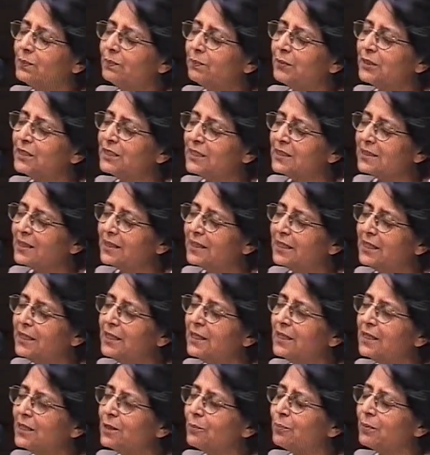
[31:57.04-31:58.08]

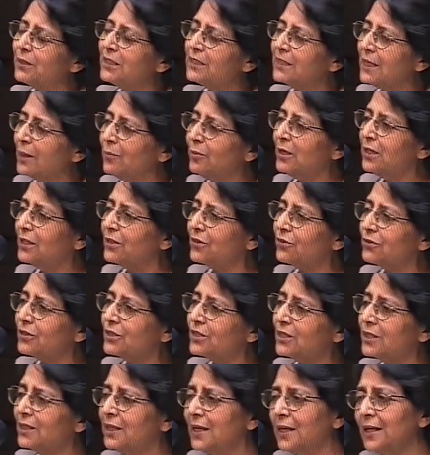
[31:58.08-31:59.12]
Heer in Punjabi
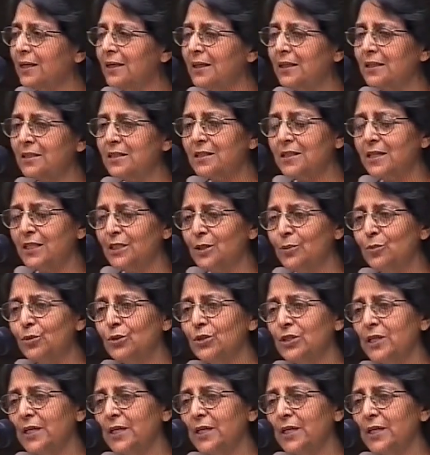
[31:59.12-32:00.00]
literature, and this is Neelum